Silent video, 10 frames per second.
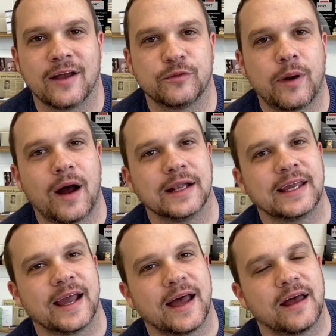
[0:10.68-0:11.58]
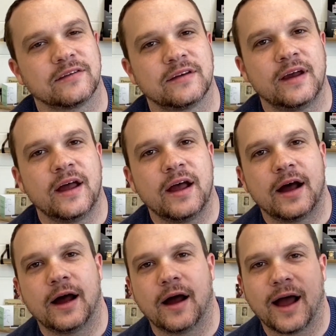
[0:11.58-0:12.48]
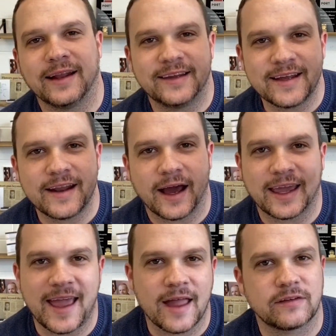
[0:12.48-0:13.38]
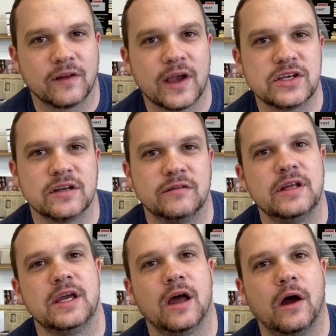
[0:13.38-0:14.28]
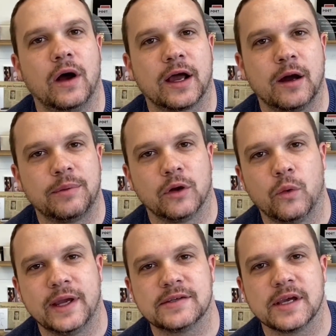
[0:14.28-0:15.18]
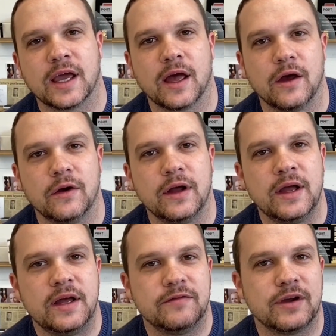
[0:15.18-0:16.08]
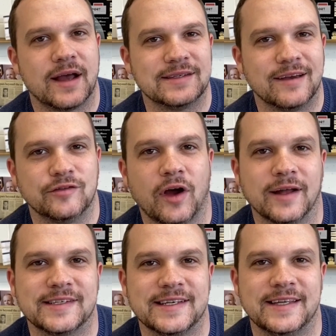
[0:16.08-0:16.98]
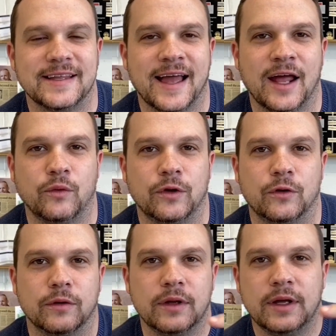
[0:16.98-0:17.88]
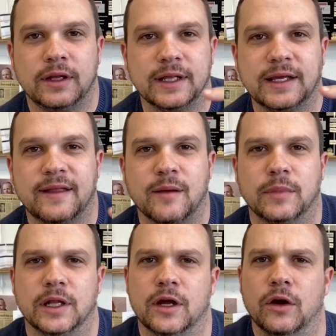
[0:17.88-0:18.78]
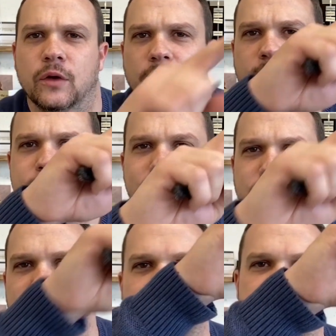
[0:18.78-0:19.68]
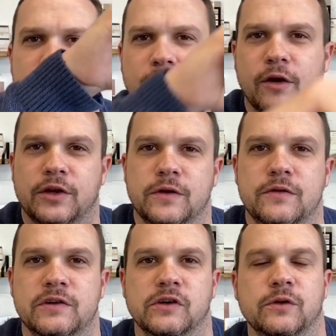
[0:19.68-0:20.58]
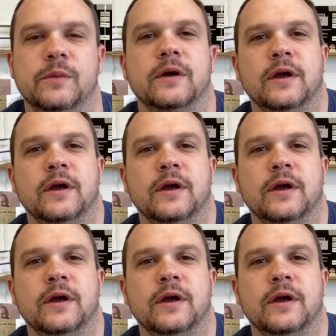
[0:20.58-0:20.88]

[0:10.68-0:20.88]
podcast. I did a cancellation video a couple of weeks ago. If you guys have not seen that, we'll link that below or maybe up here on YouTube.